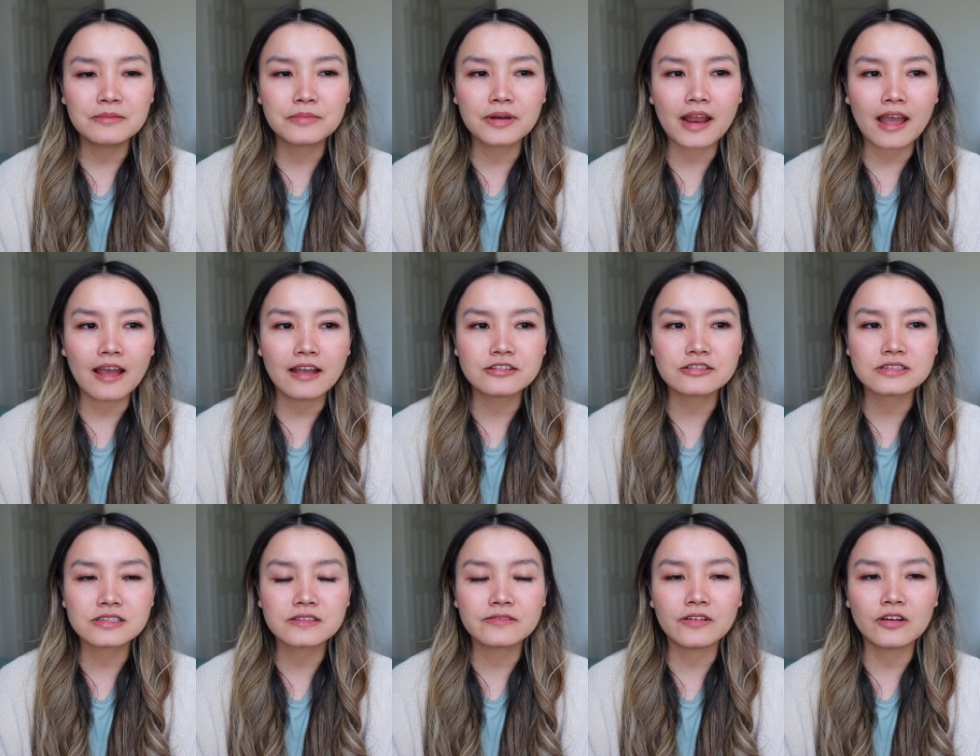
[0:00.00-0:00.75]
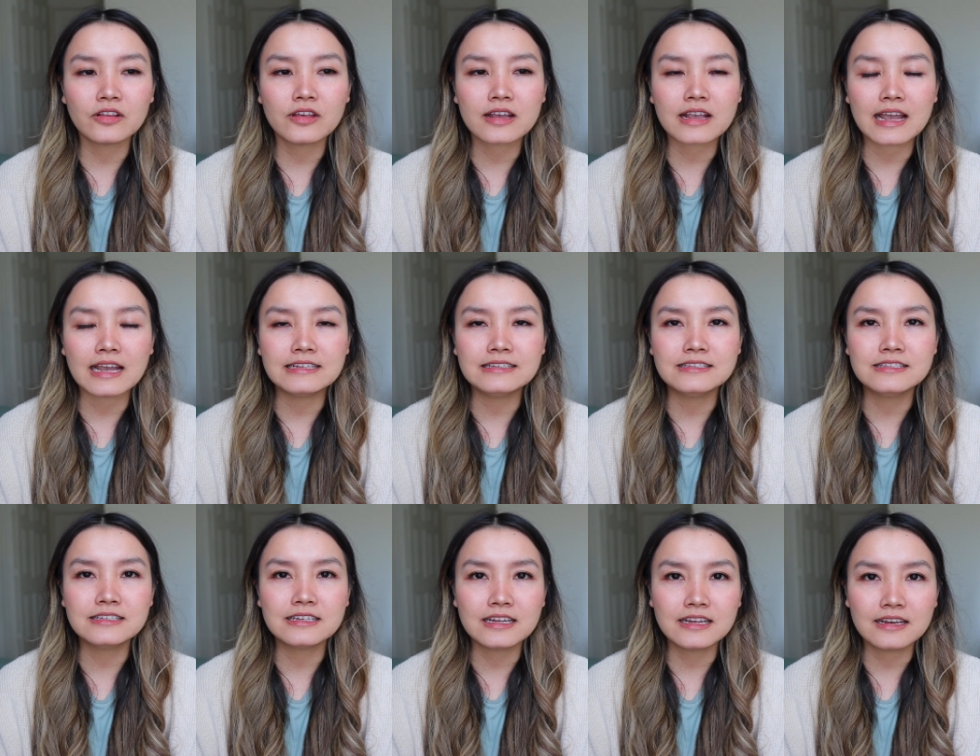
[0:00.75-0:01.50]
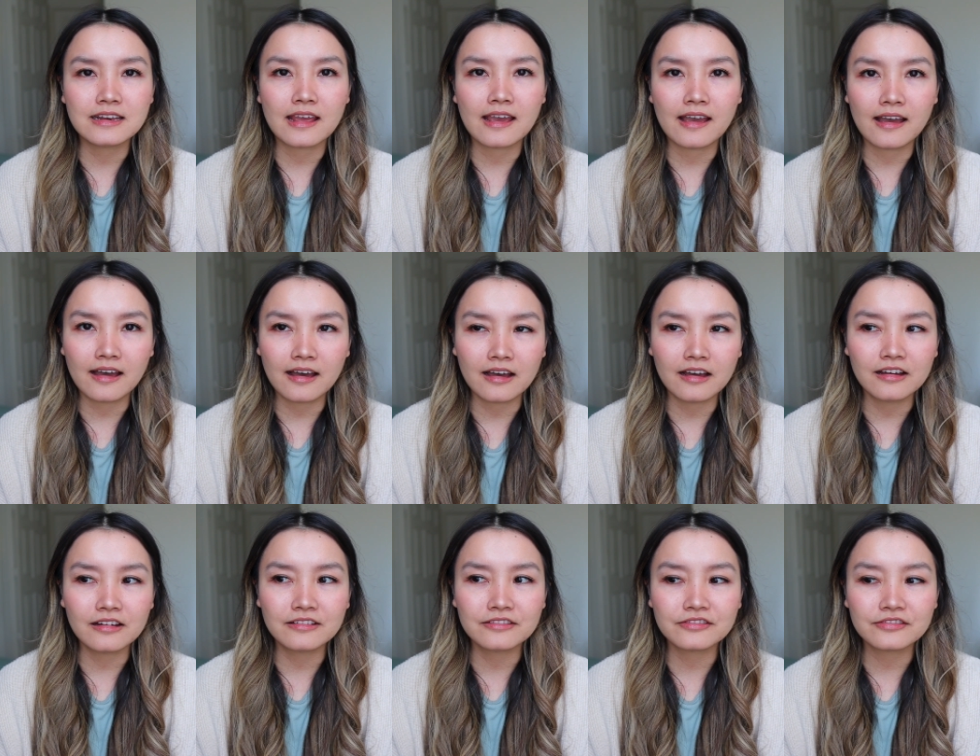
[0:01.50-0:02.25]
but I just felt like I didn't
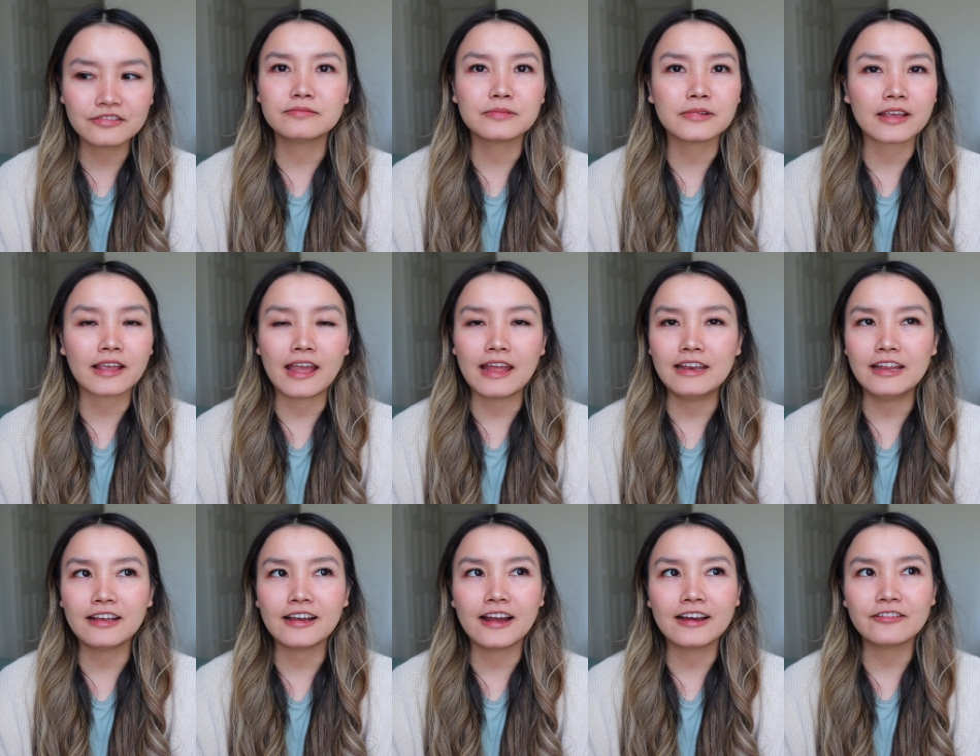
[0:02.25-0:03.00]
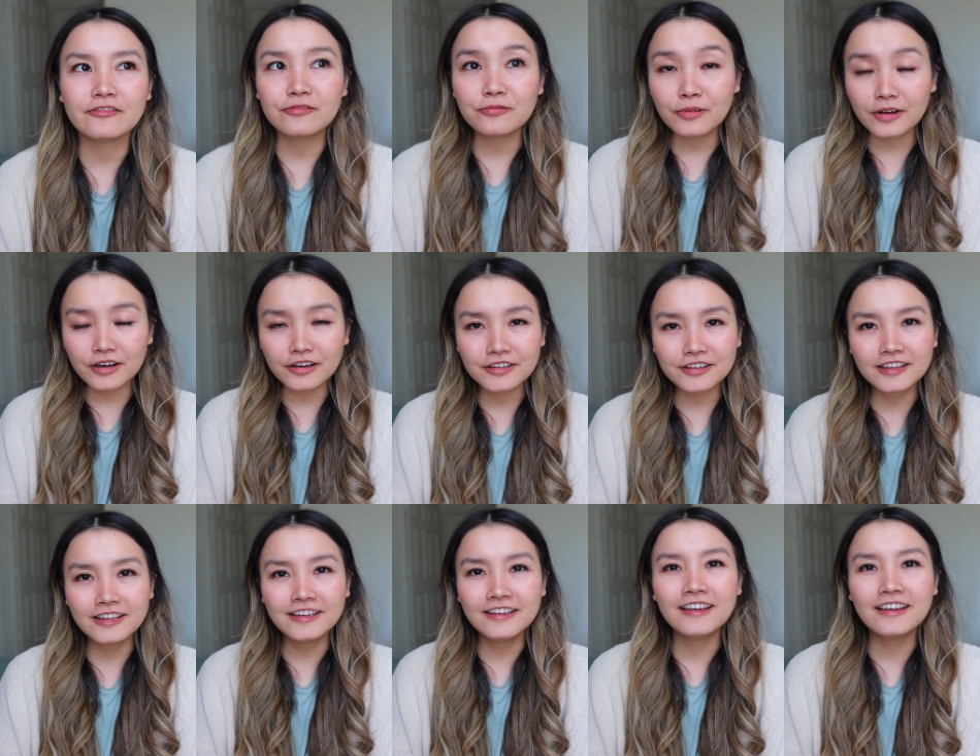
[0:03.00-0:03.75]
have like any kind of wealth.